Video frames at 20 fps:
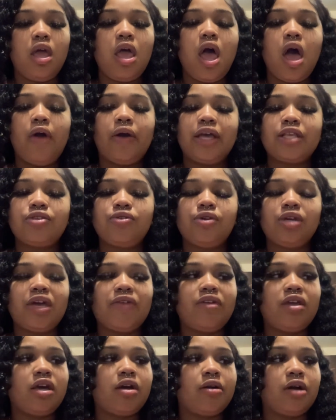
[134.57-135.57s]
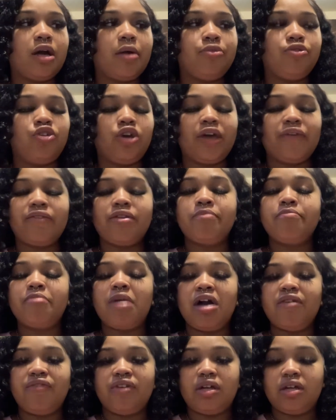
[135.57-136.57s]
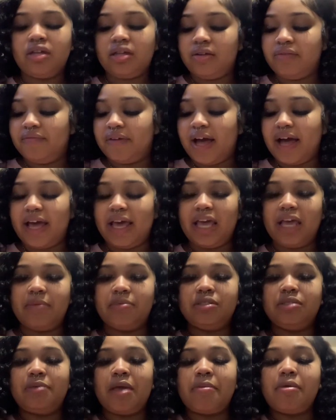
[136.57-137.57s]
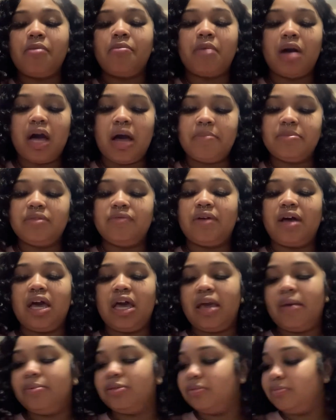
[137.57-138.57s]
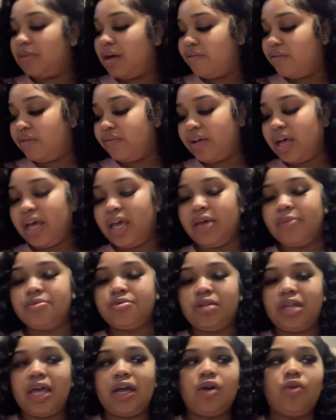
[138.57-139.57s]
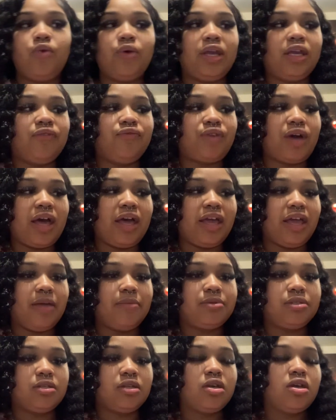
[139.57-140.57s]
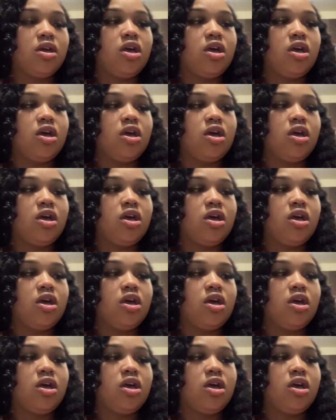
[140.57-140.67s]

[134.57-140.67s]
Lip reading: Okay, so you're giving mother vibes, baby mom's vibes, mother vibes, or like queen vibes.